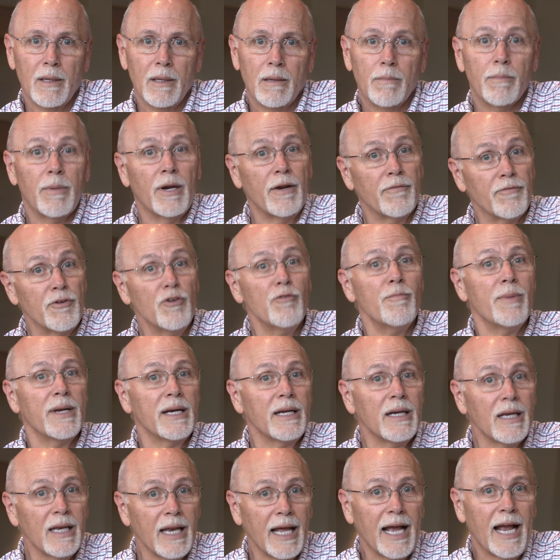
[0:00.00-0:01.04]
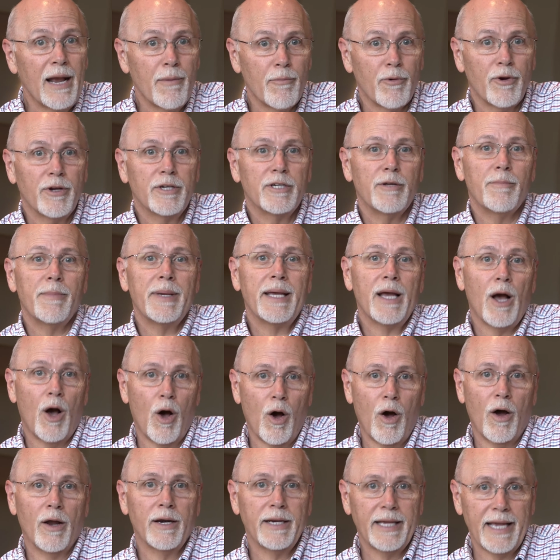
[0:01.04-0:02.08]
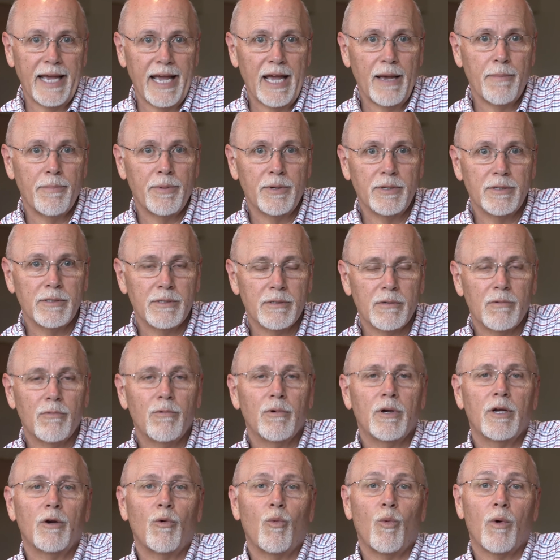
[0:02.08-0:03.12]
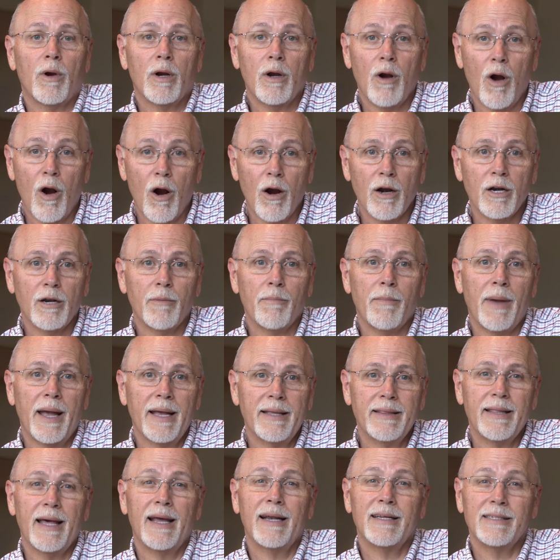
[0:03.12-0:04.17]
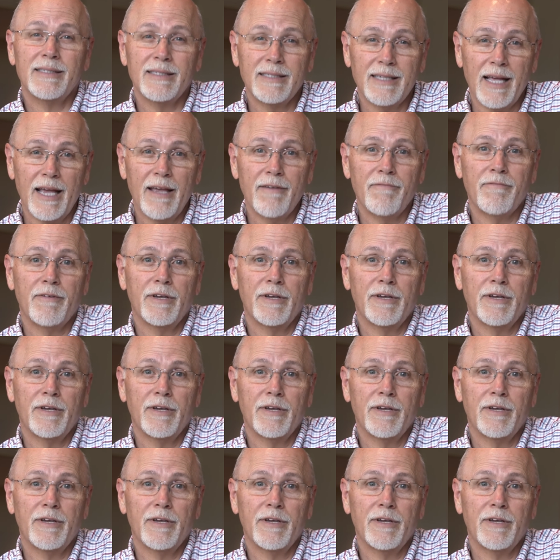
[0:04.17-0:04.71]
But if you've been clamoring to be on campus, we're going to work hard to make that a safe